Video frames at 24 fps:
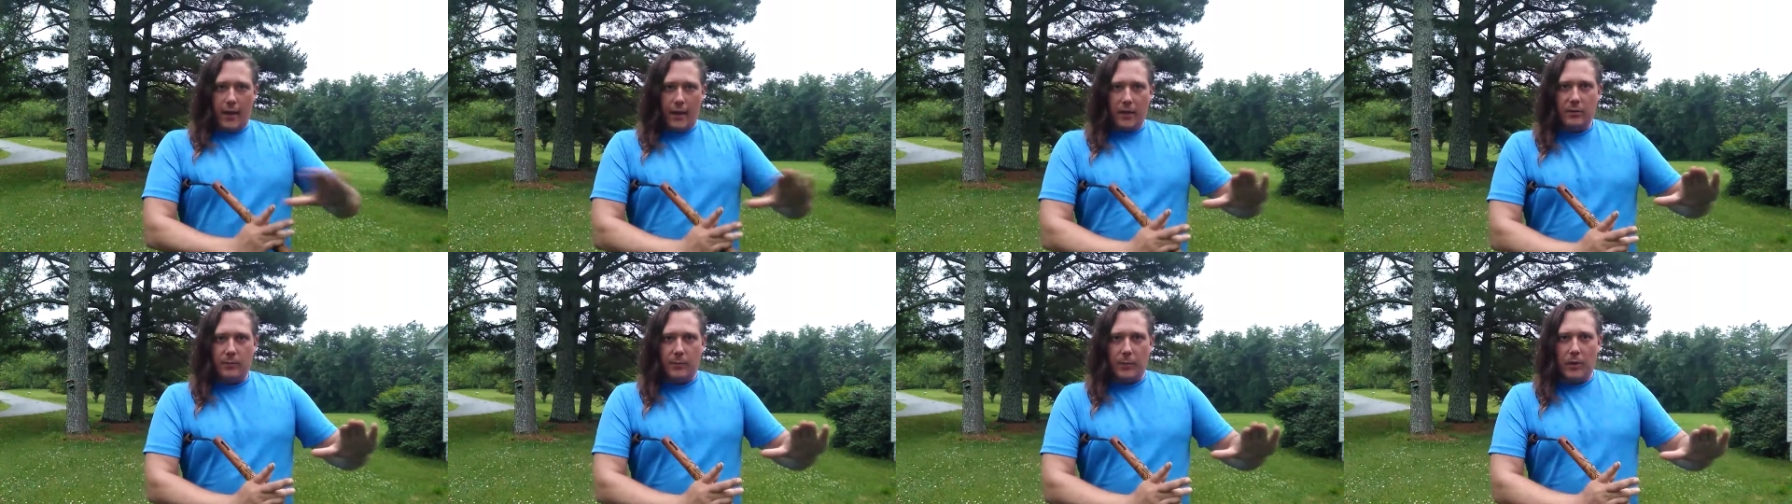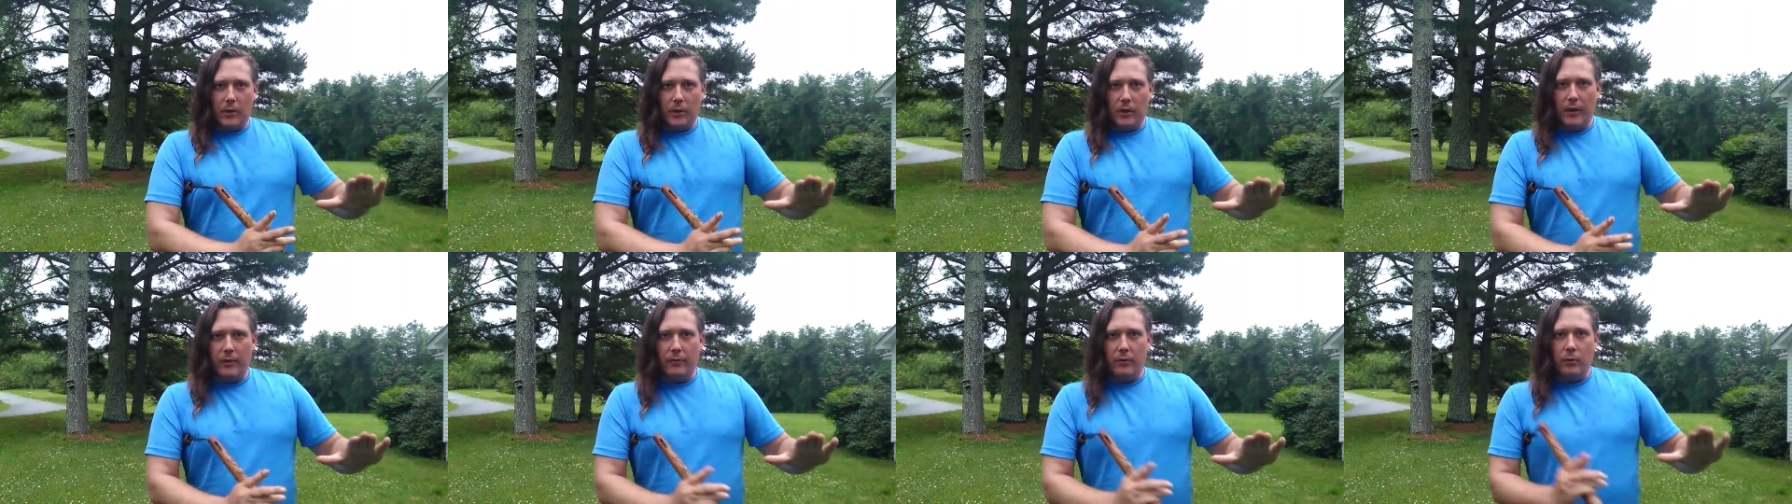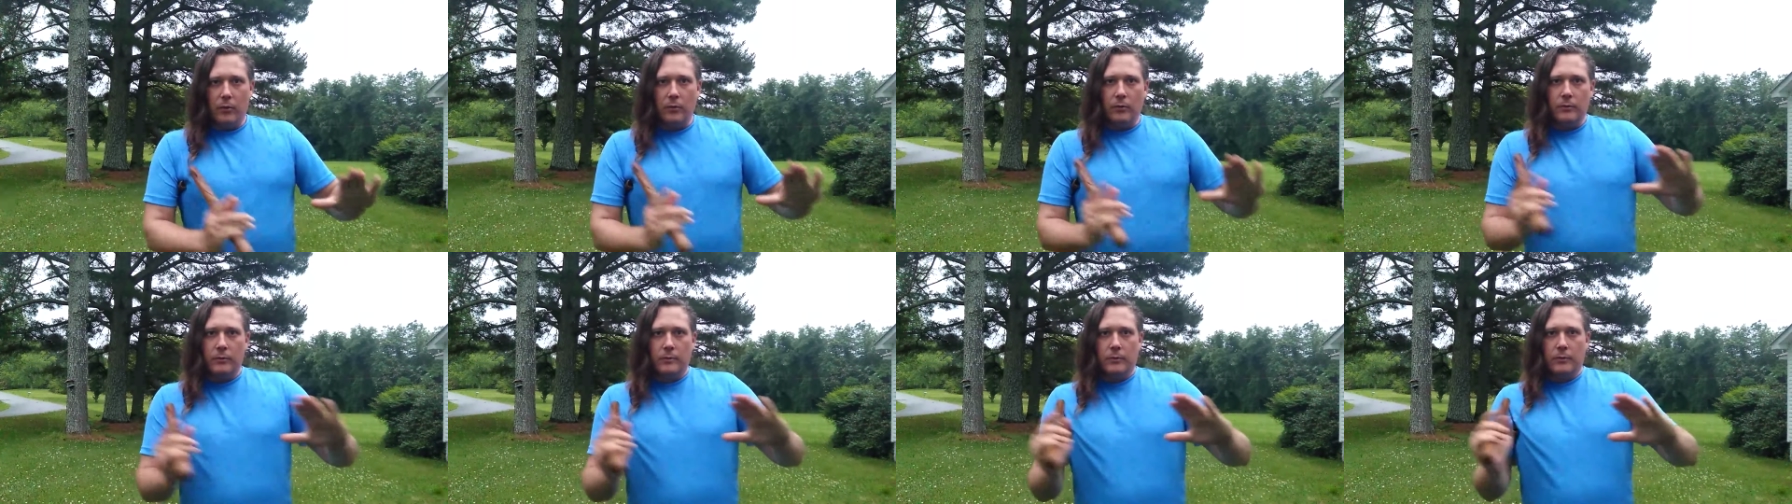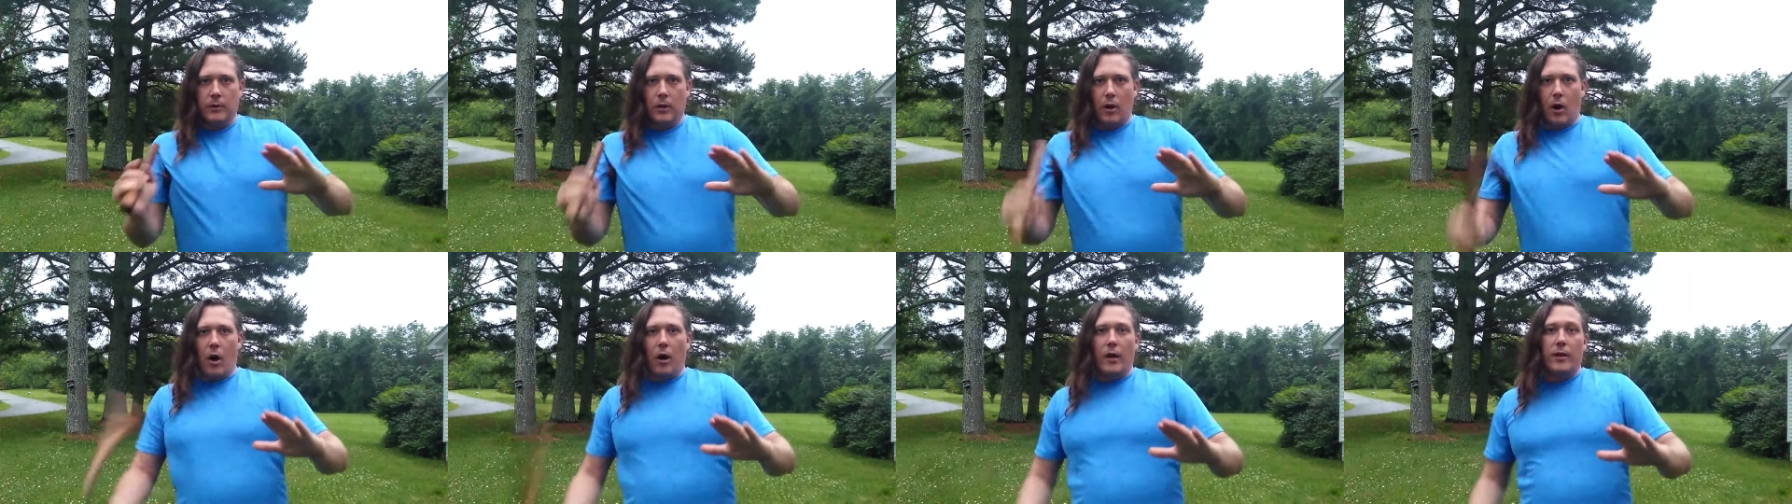expert level
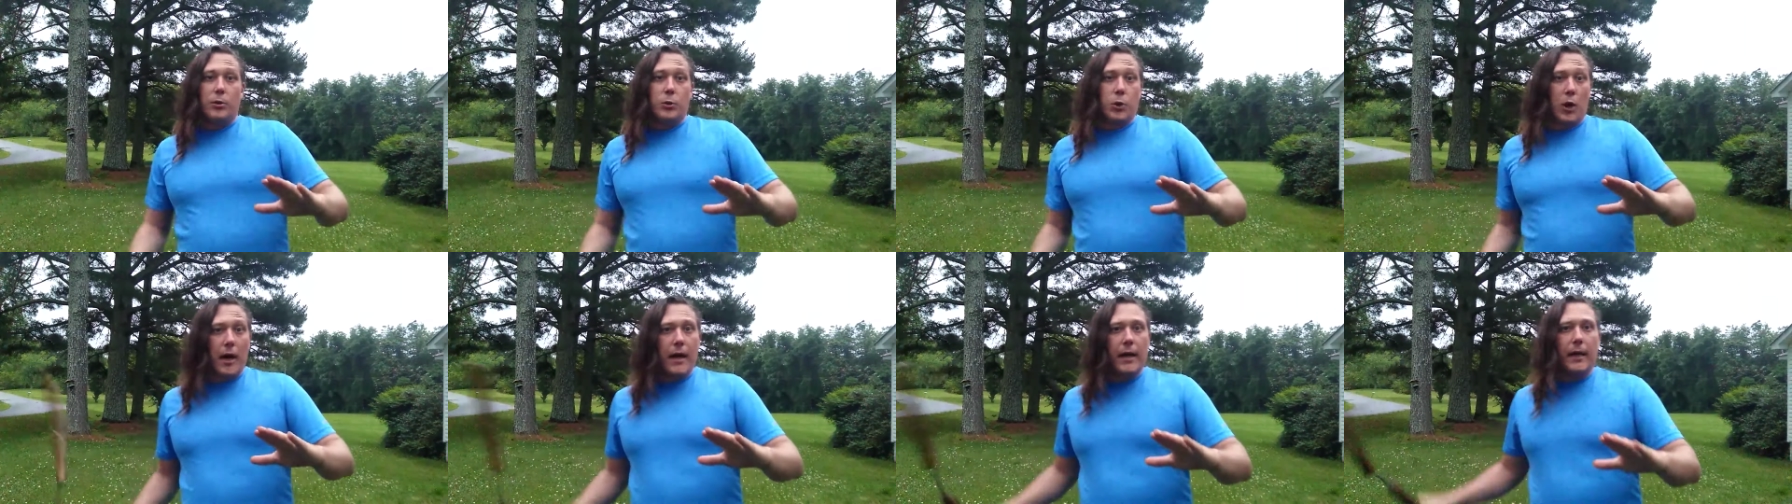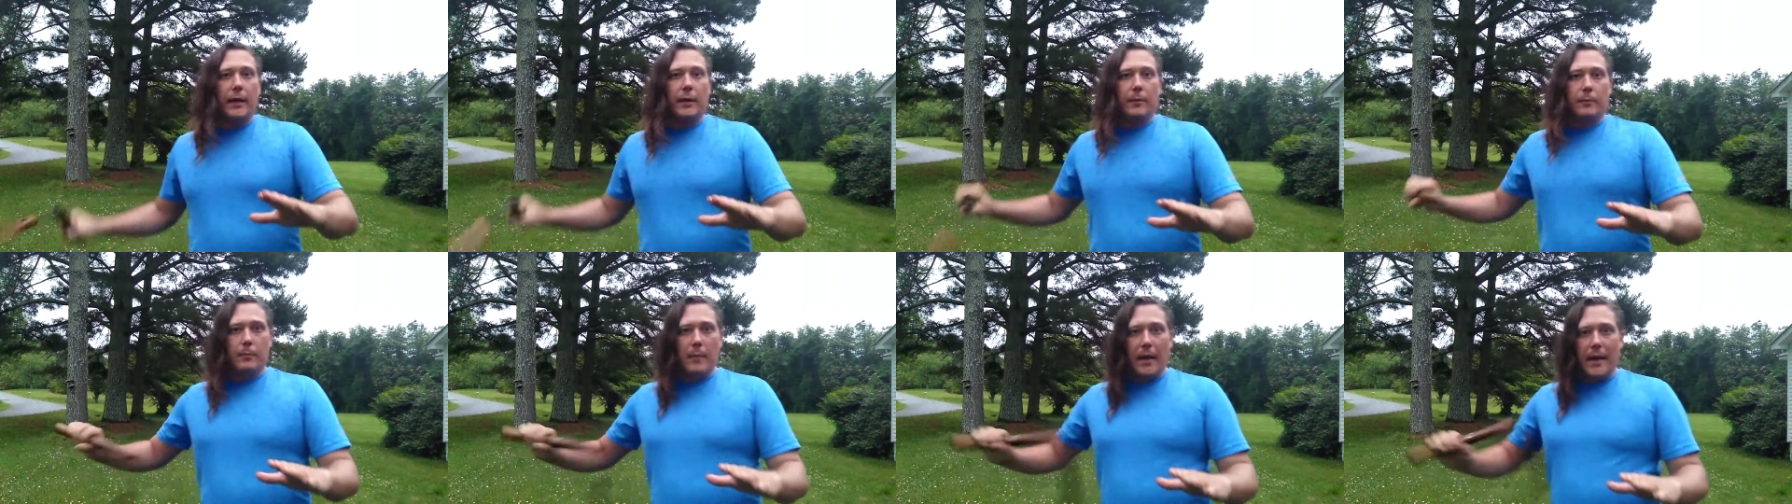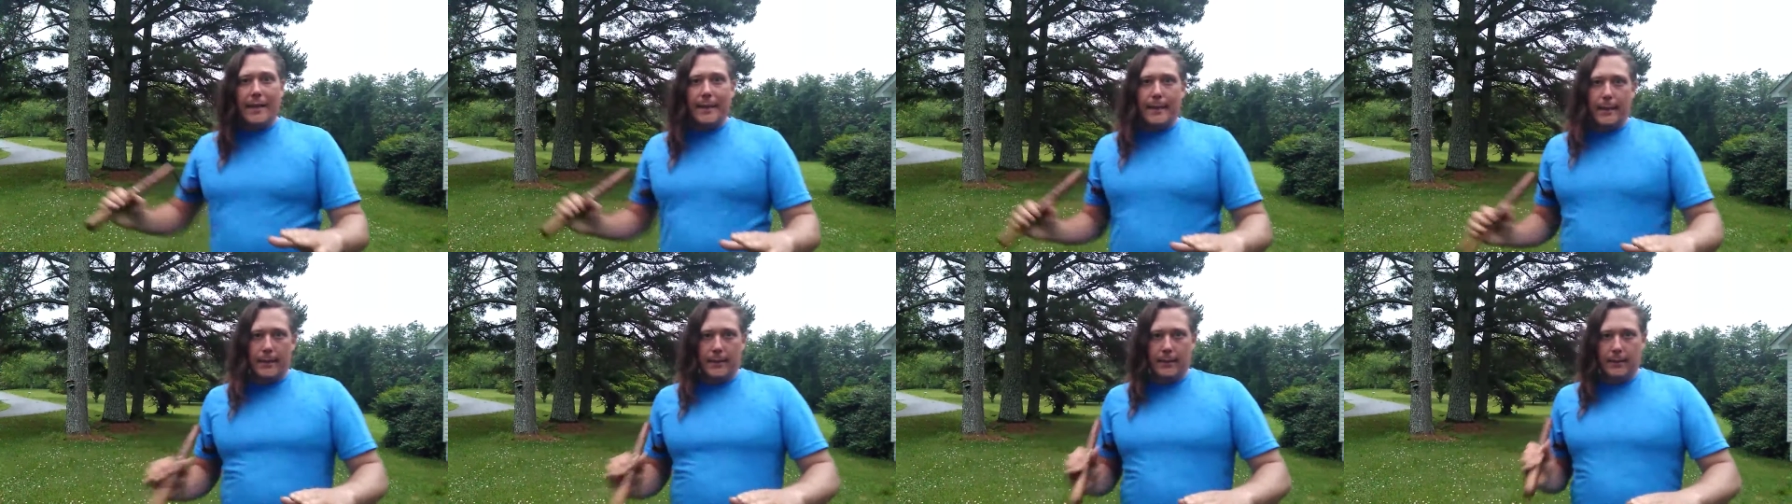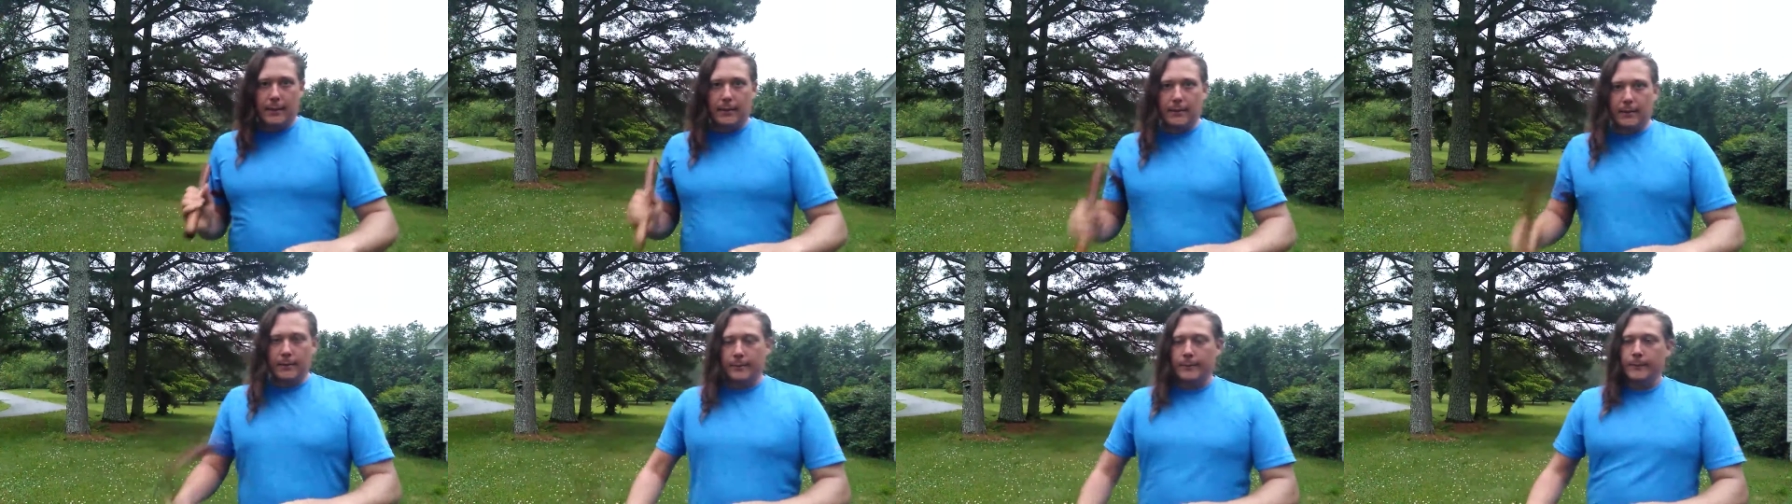on training
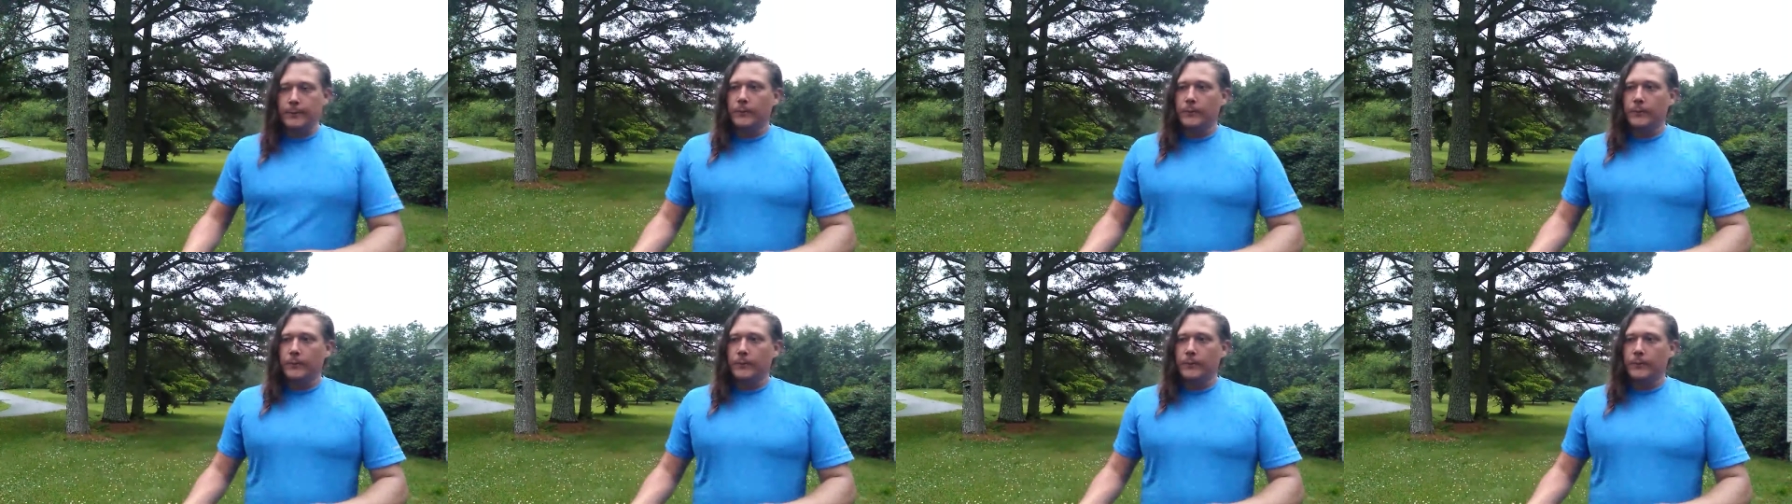methods.